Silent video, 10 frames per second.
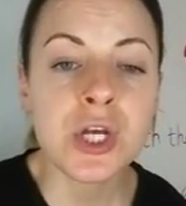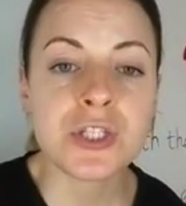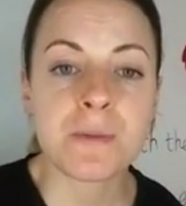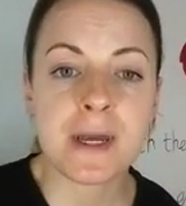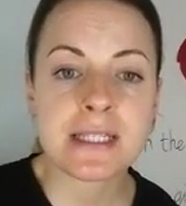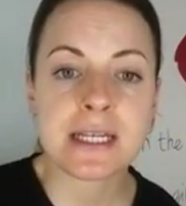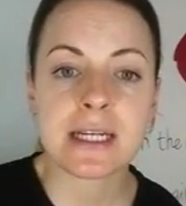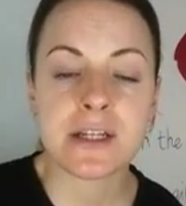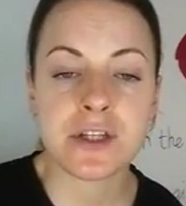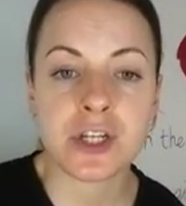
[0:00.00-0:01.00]
So
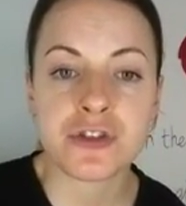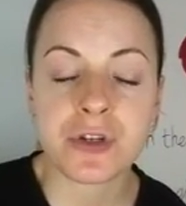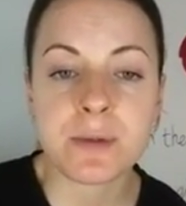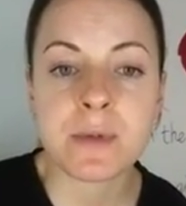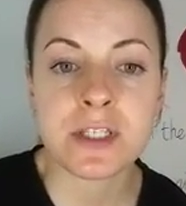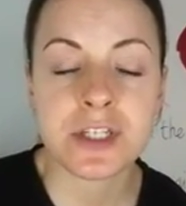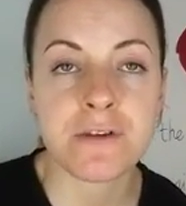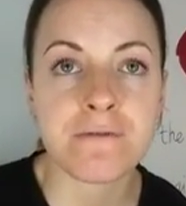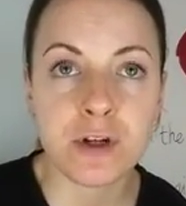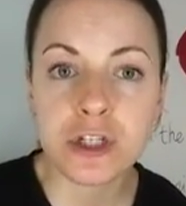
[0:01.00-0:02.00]
basically
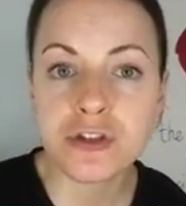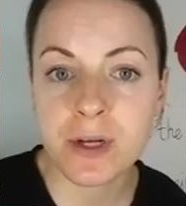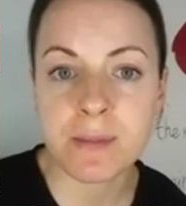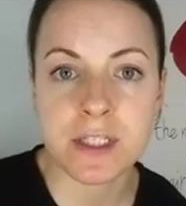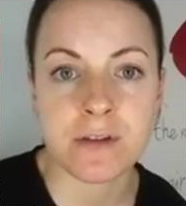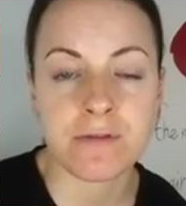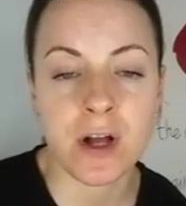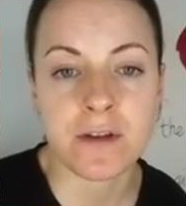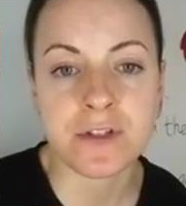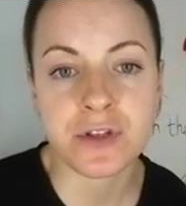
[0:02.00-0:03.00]
the full treatment
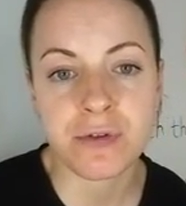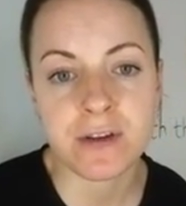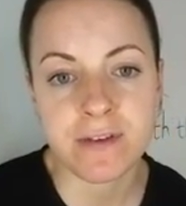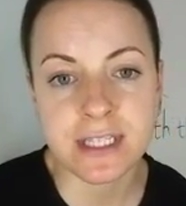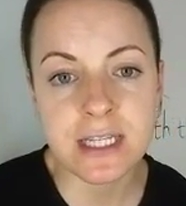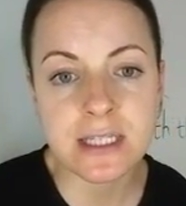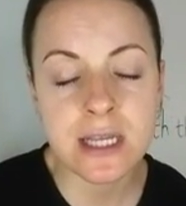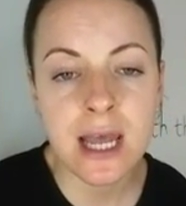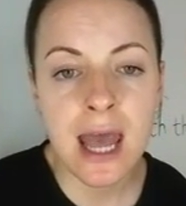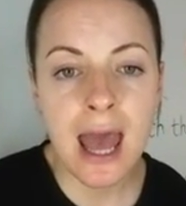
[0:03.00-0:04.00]
involves 3 visits
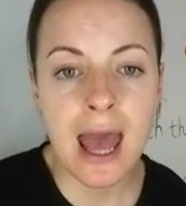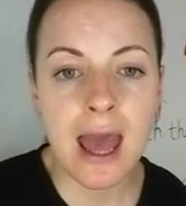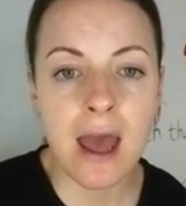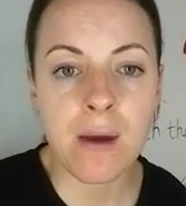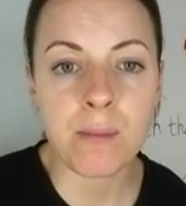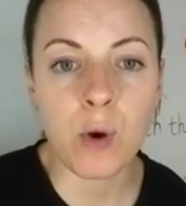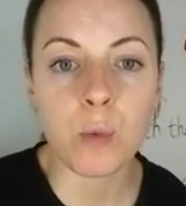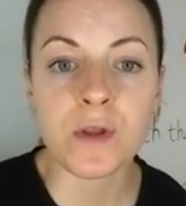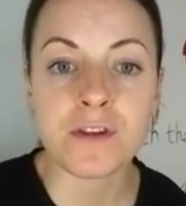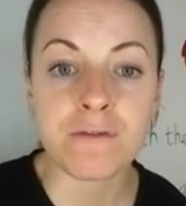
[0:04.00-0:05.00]

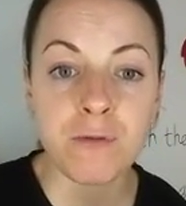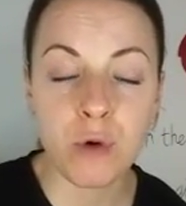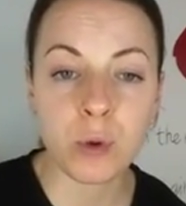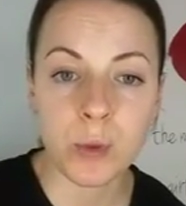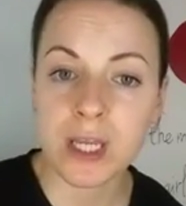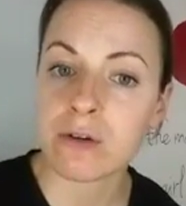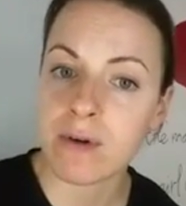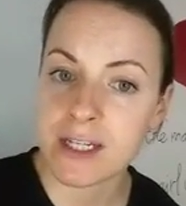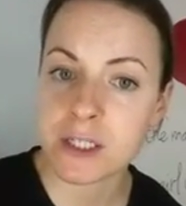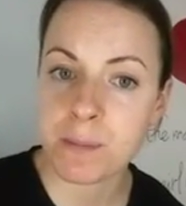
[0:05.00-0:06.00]
with a 4-week
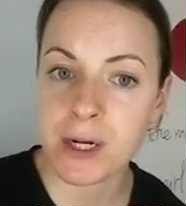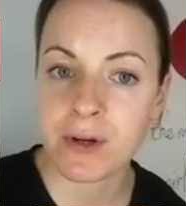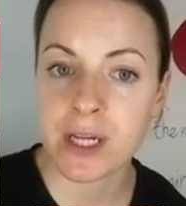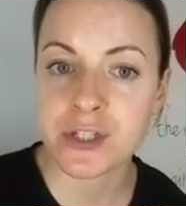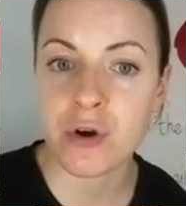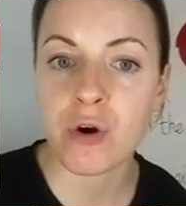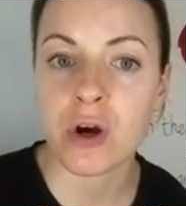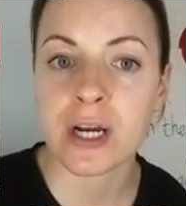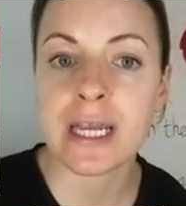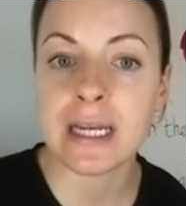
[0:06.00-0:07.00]
rest period
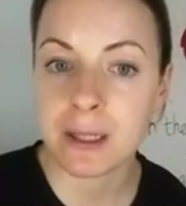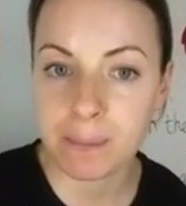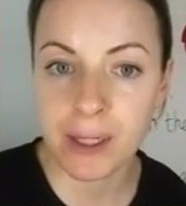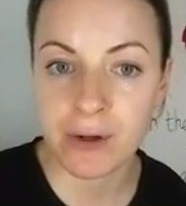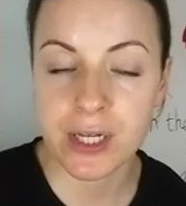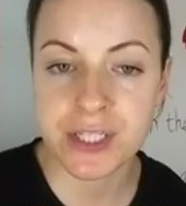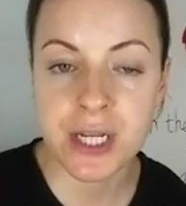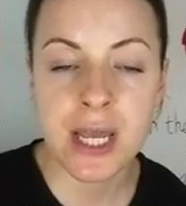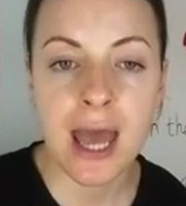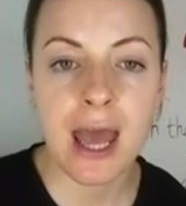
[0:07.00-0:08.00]
or healing period
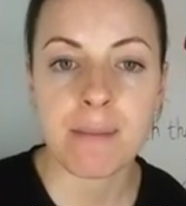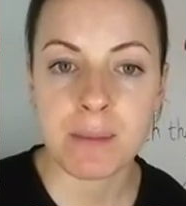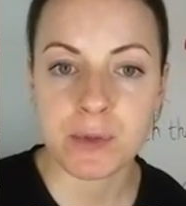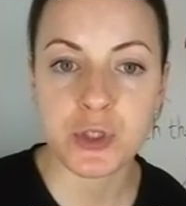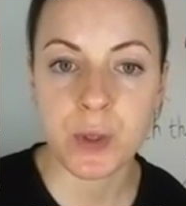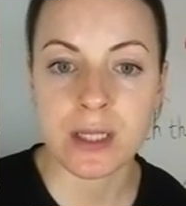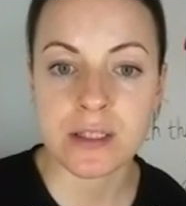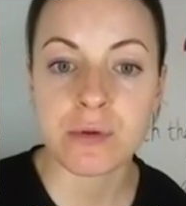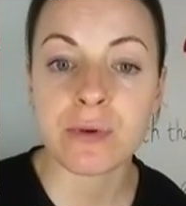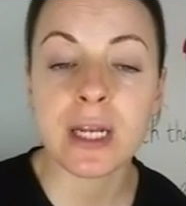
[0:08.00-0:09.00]
in between.
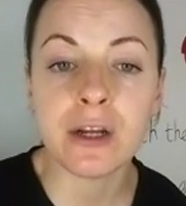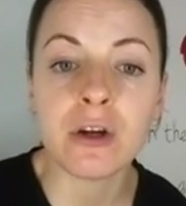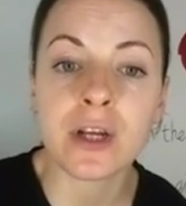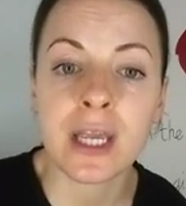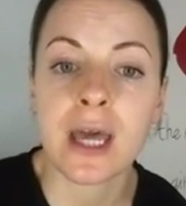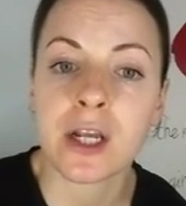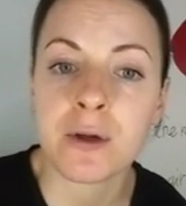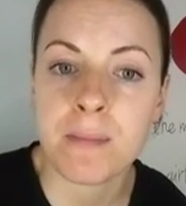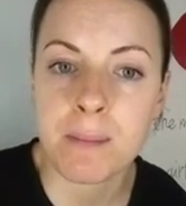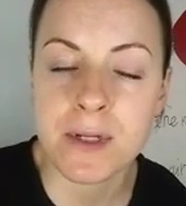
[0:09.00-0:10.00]
So really you're looking at a
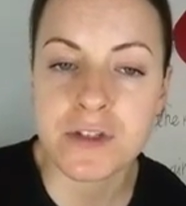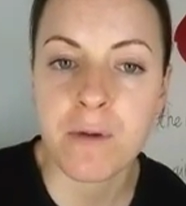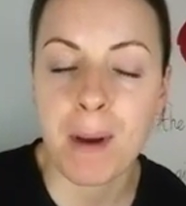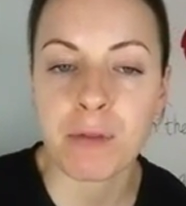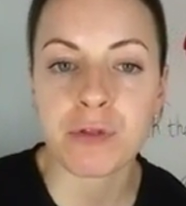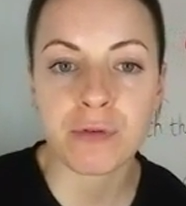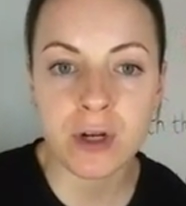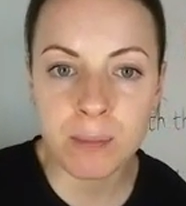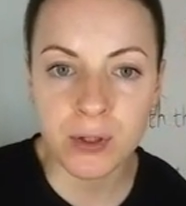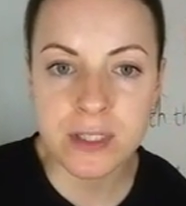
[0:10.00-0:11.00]
commitment of about
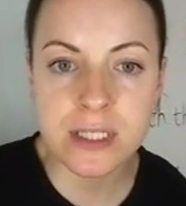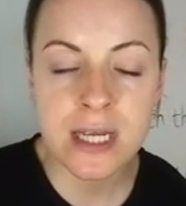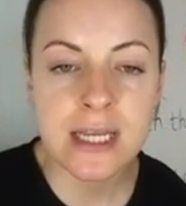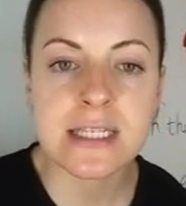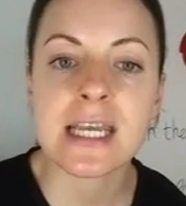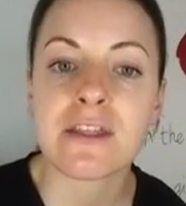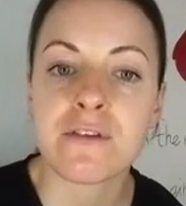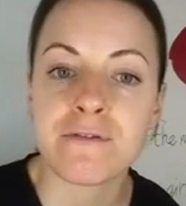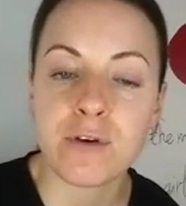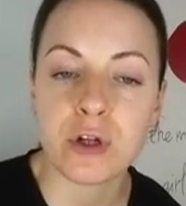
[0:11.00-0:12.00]
3 months to get the
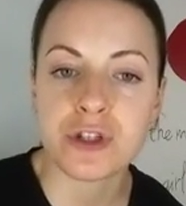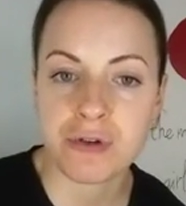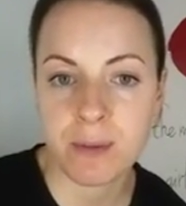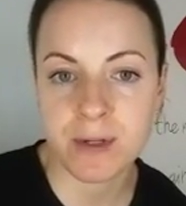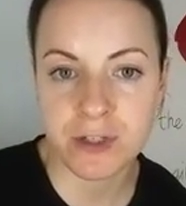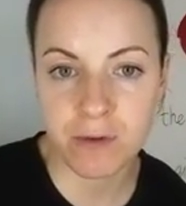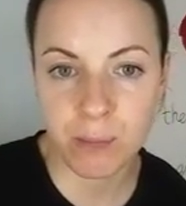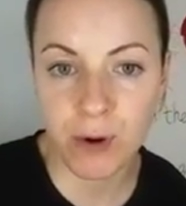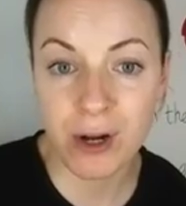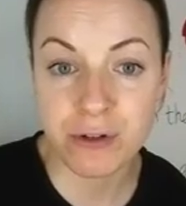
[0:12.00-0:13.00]
full treatment of
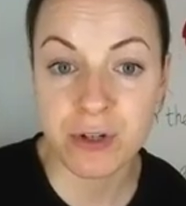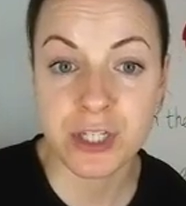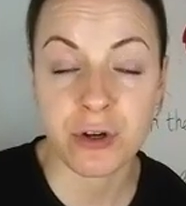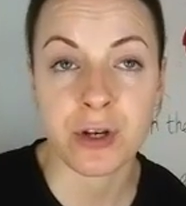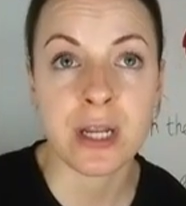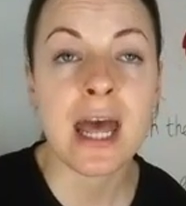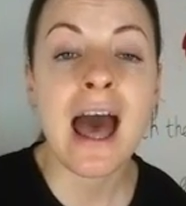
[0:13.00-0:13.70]
embroidery done.